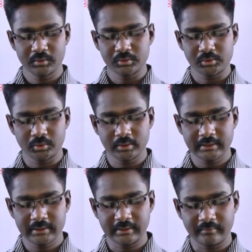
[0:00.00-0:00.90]
show
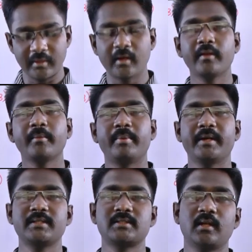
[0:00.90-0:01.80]
that the following
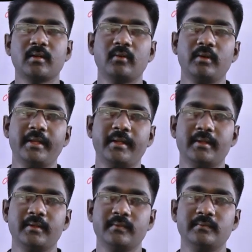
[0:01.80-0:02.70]
points are
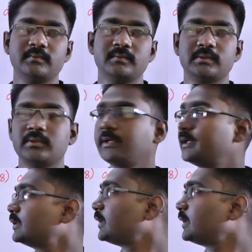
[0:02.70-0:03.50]
collinear. So, here